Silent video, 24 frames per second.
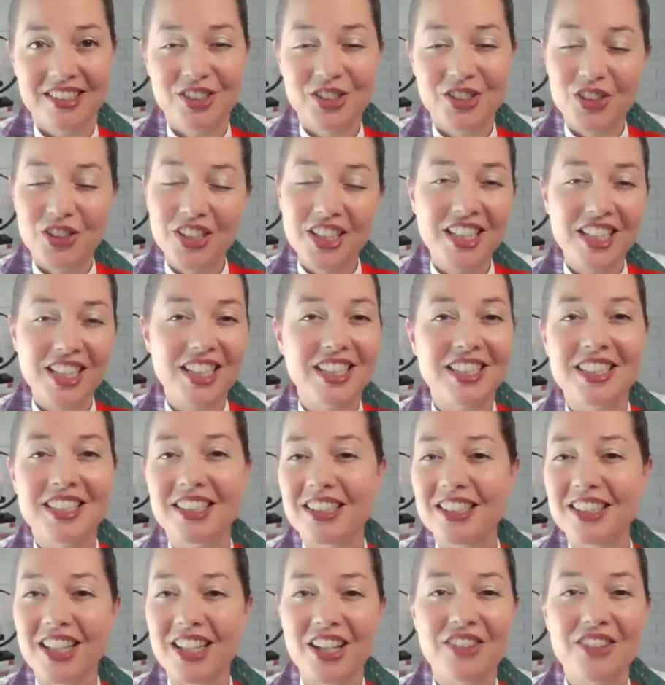turning into
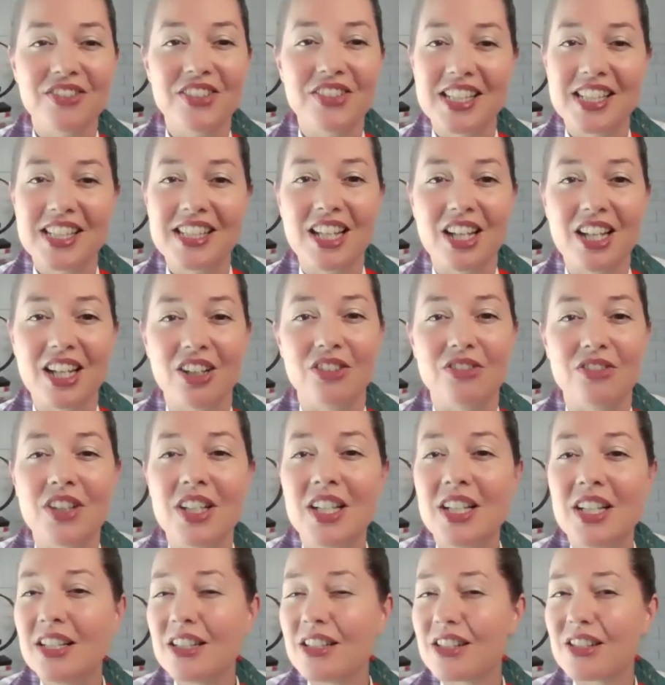love itself,
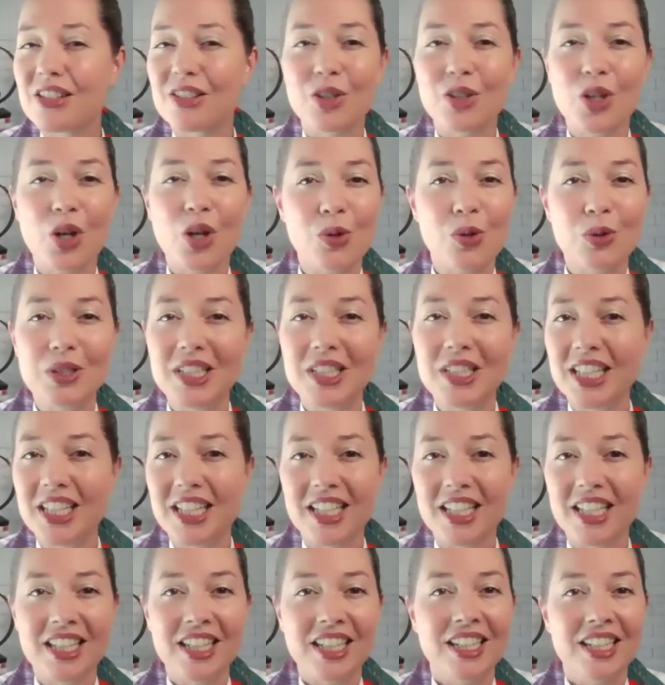
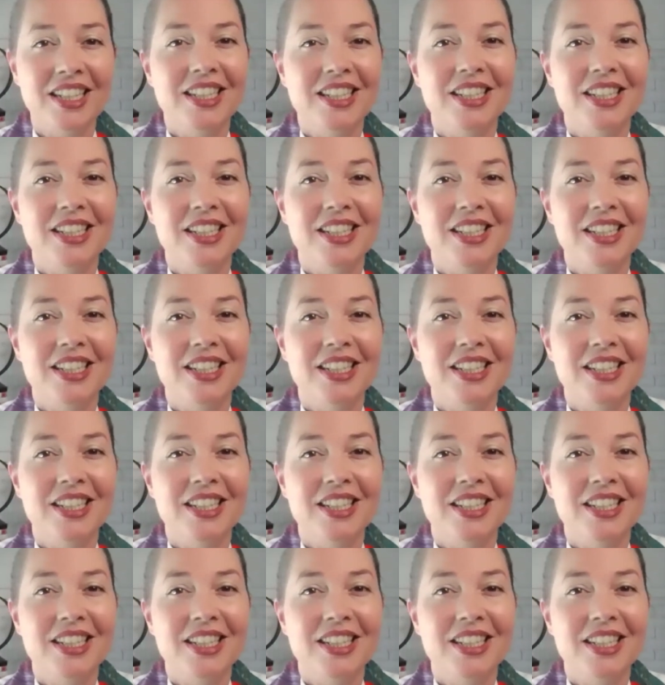slowly,